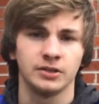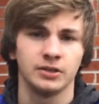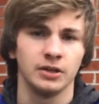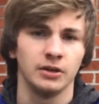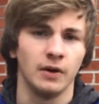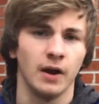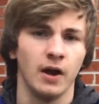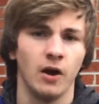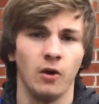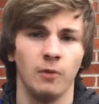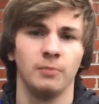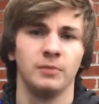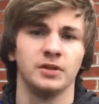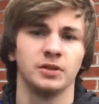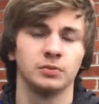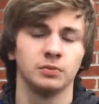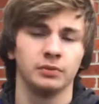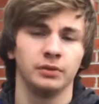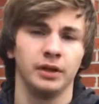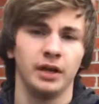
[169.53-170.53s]
So I hope
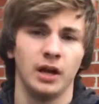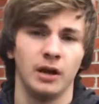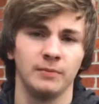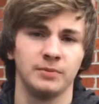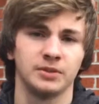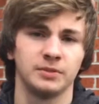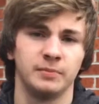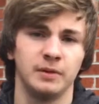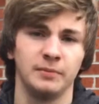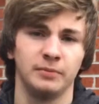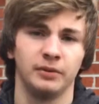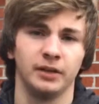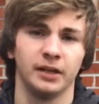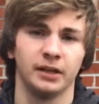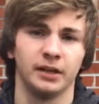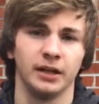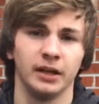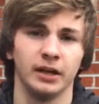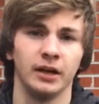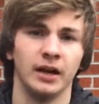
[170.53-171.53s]
this really helps people
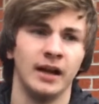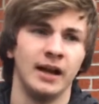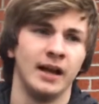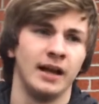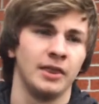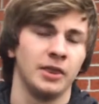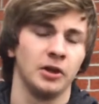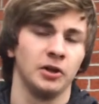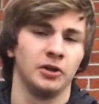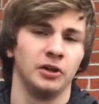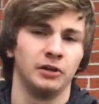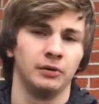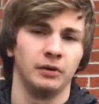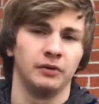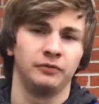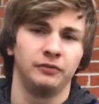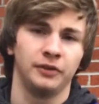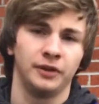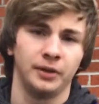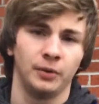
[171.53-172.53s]
out there that are dealing
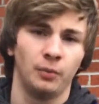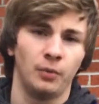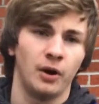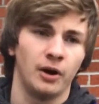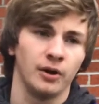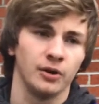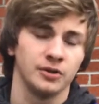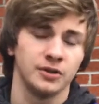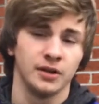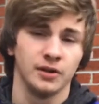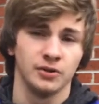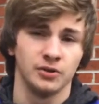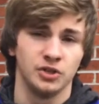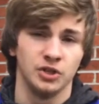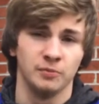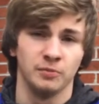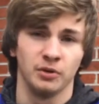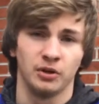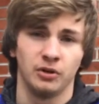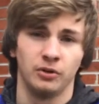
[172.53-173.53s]
with flooded waters that are
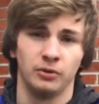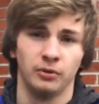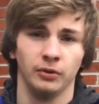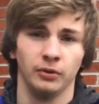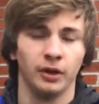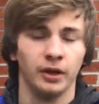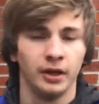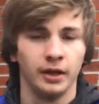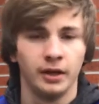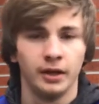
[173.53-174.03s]
super cold.